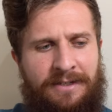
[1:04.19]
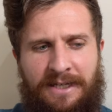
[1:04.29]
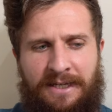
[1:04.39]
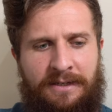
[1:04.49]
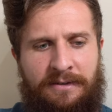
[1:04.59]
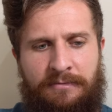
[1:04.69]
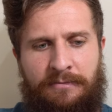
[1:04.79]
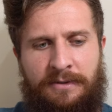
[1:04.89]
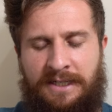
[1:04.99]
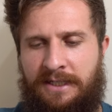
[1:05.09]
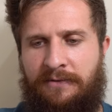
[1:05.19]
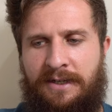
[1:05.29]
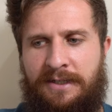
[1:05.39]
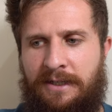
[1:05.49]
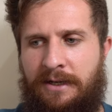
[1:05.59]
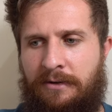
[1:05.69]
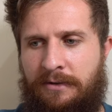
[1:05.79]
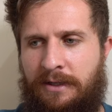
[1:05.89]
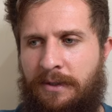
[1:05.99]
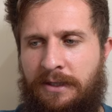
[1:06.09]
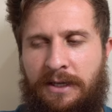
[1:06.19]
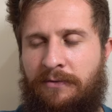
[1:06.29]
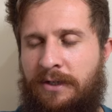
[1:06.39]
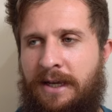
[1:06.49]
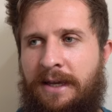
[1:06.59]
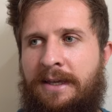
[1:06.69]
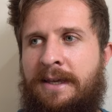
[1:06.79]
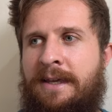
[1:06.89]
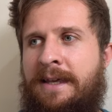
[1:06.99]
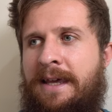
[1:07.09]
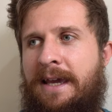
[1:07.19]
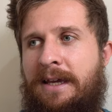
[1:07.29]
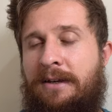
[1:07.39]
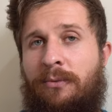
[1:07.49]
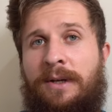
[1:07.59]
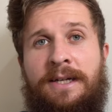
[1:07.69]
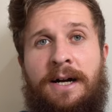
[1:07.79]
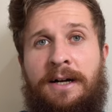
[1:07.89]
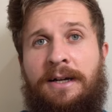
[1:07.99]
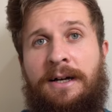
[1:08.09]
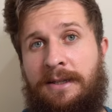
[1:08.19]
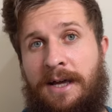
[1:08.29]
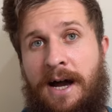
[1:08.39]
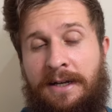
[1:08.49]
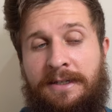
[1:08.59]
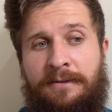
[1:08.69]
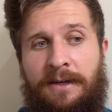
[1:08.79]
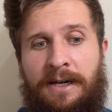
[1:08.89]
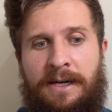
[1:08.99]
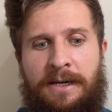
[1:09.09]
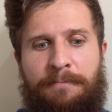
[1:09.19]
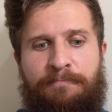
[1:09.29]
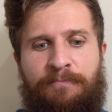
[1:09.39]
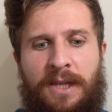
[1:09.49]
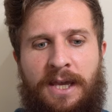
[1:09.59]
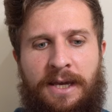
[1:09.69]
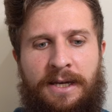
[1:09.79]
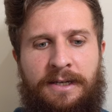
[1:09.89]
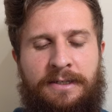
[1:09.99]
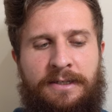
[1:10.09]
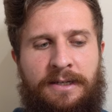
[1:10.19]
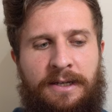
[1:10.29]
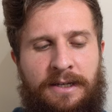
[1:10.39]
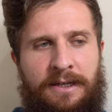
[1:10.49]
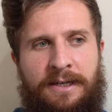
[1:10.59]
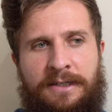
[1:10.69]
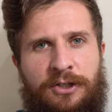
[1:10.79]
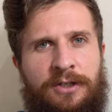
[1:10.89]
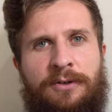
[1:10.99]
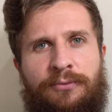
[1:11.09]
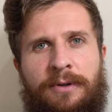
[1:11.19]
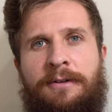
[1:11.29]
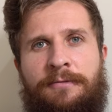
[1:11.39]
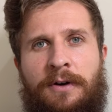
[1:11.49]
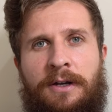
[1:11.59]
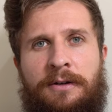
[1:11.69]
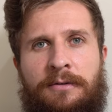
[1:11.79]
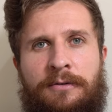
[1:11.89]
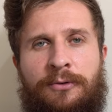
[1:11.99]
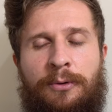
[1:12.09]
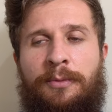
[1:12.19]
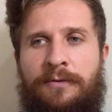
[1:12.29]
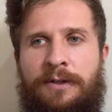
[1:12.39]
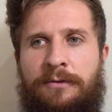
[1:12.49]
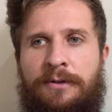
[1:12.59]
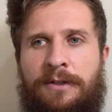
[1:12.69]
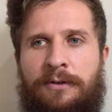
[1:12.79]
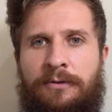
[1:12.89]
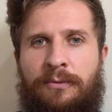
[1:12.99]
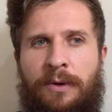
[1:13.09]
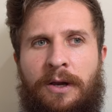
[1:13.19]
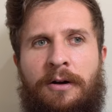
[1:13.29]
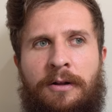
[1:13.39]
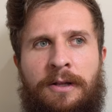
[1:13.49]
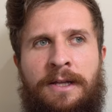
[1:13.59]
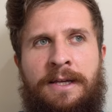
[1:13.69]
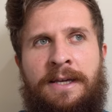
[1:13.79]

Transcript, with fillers: there's like 6 of us in there or something, give or take. And we talk a lot. And it's just a really fun group of dudes who we all